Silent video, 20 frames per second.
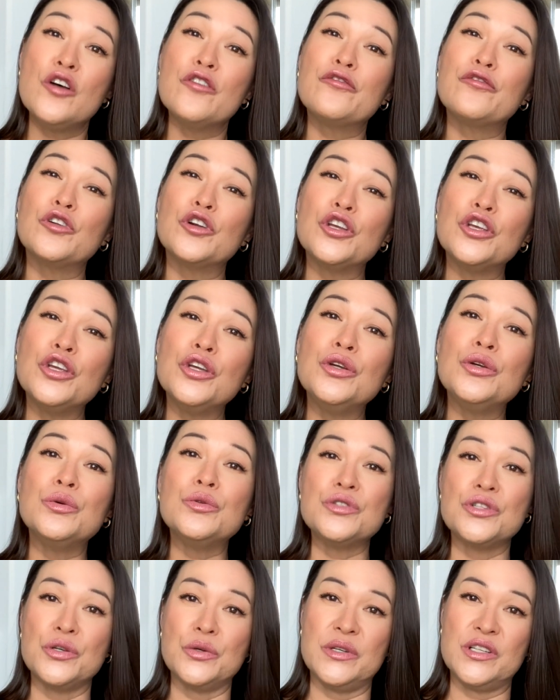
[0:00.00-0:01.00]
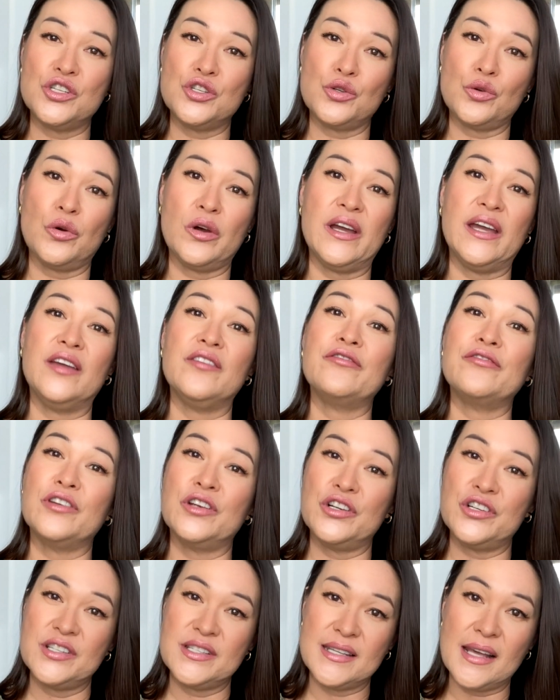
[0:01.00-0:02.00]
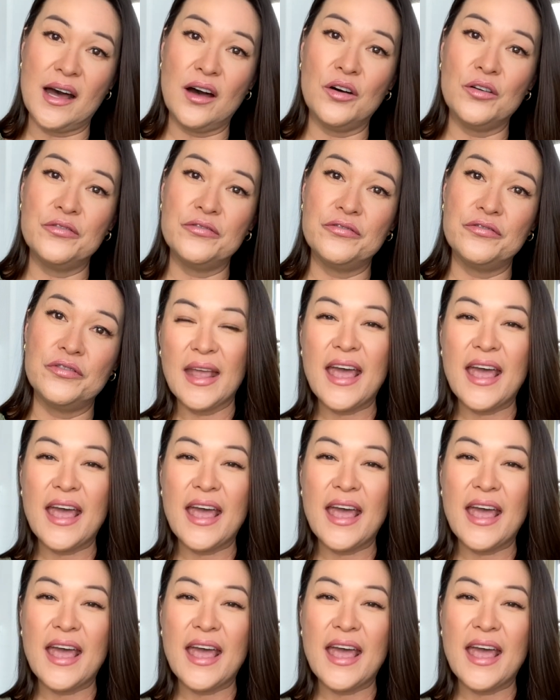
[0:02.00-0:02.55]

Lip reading: for you to enjoy for yourself.